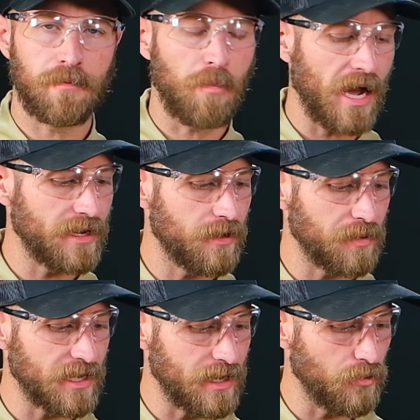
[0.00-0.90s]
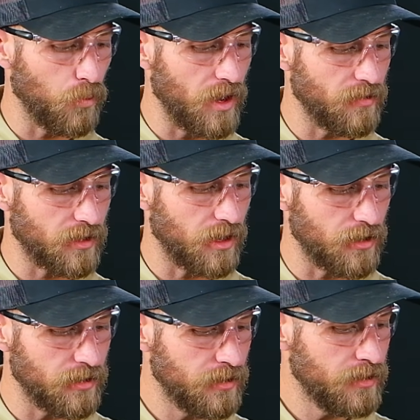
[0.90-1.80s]
of bind up and get in the way of the
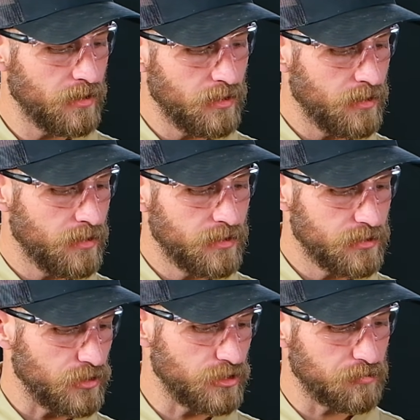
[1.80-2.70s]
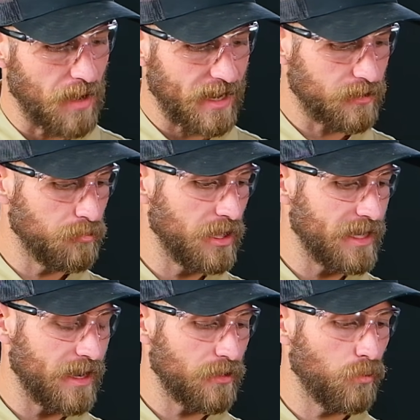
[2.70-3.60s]
cutter. So just back the
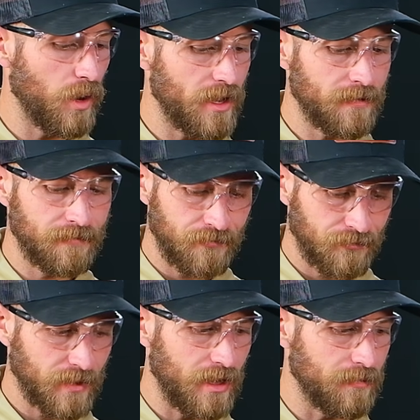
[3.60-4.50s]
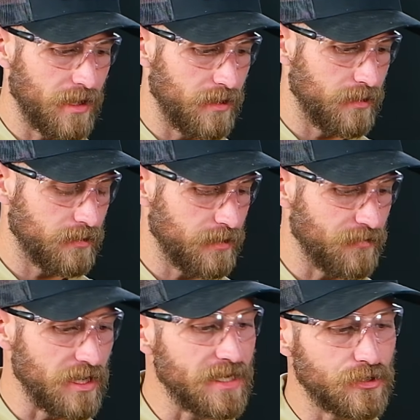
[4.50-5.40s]
blade out of the way, and
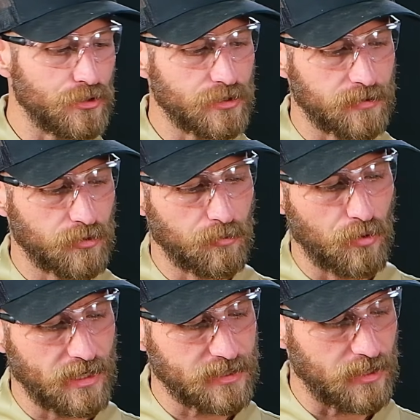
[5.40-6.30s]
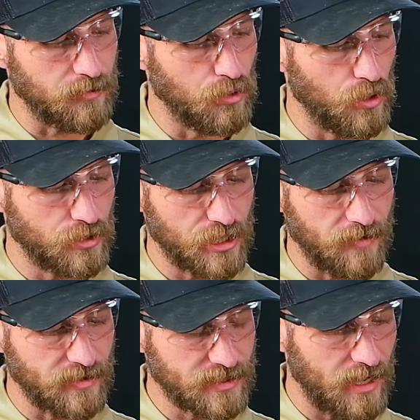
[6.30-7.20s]
if you need to, use some compressed air to blow the
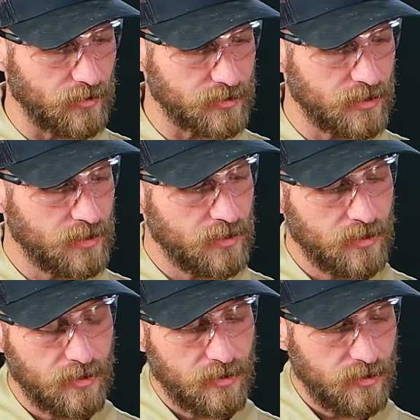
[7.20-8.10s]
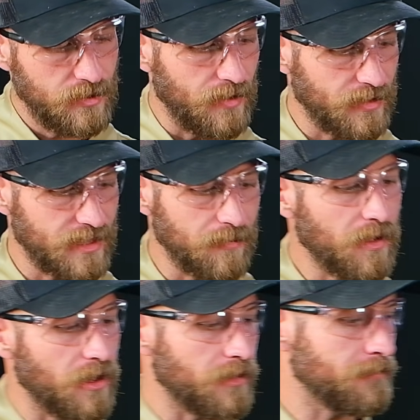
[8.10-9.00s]
shavings out, and then keep
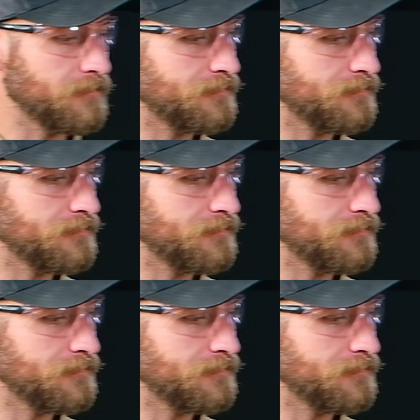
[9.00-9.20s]
cutting.